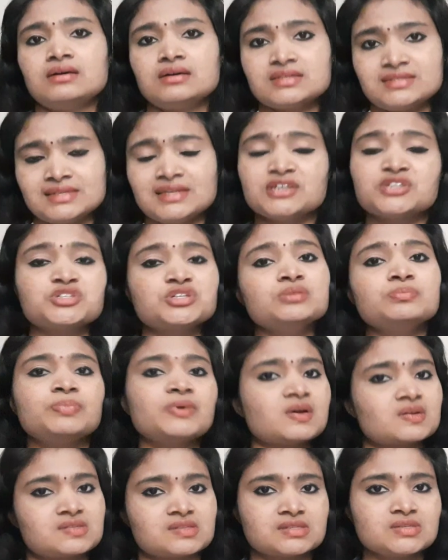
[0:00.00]
selection
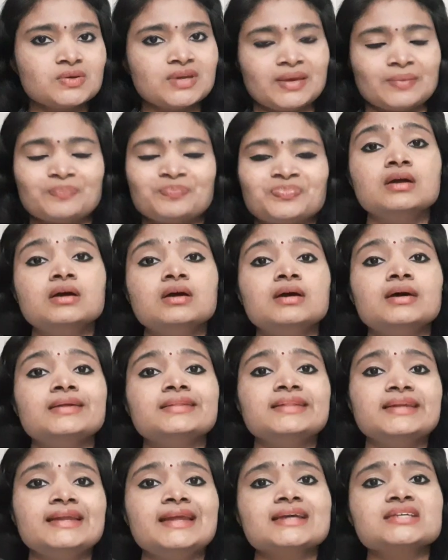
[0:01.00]
process. Okay,
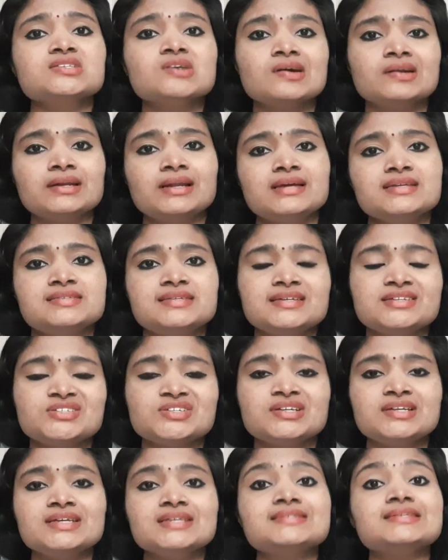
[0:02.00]
the next
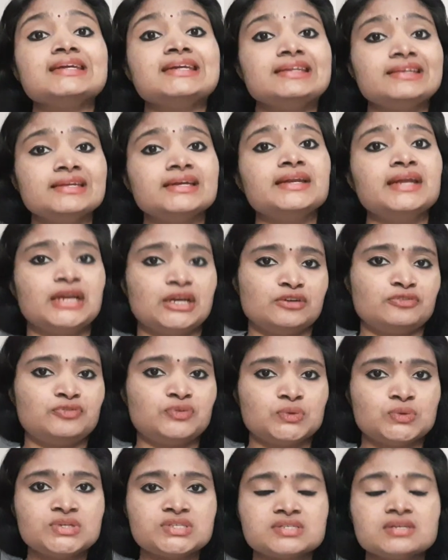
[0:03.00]
organization is Indian Air
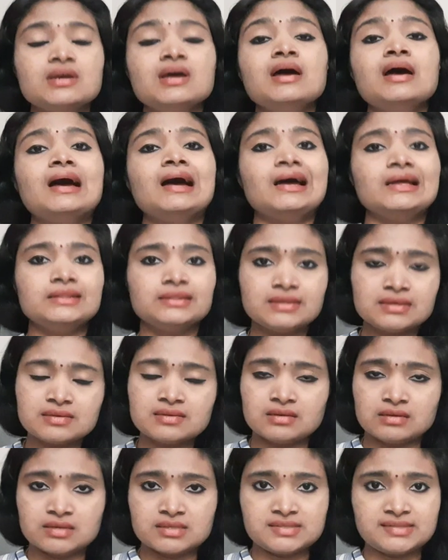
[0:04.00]
Force, and
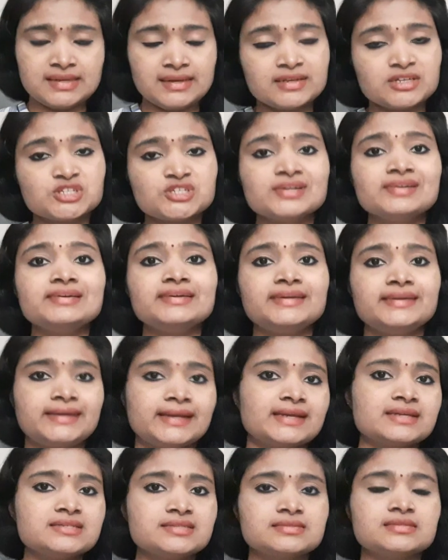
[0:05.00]
the selection
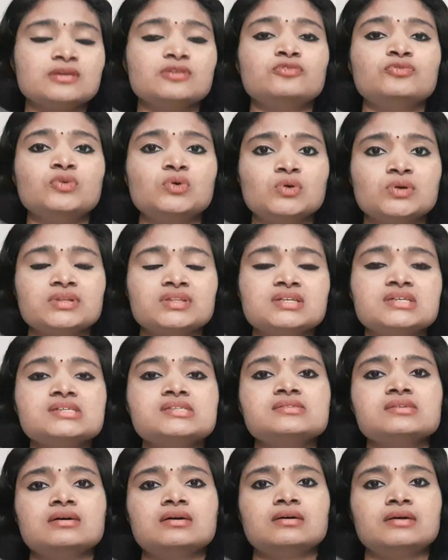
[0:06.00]
test for
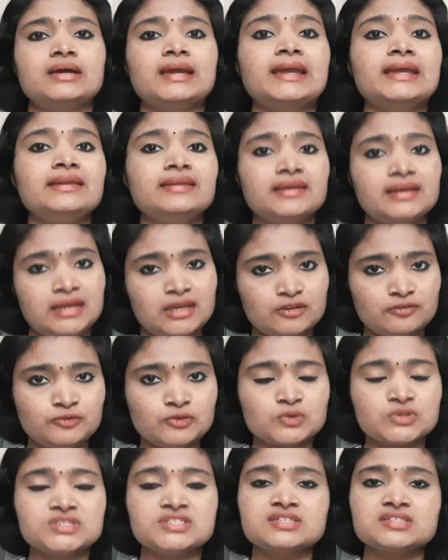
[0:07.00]
this Indian Air
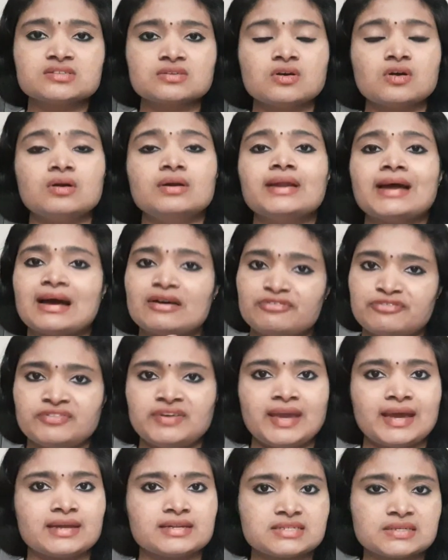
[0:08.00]
Force is called
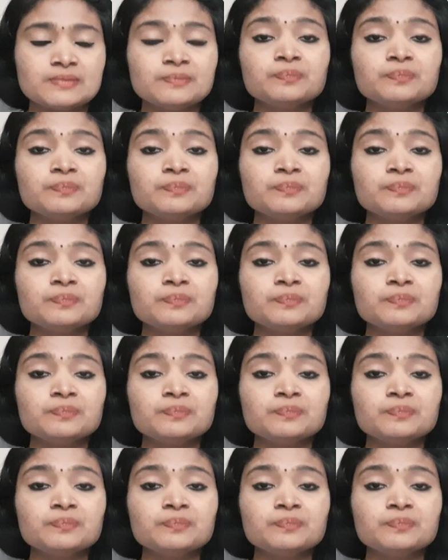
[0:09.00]
AFCAT,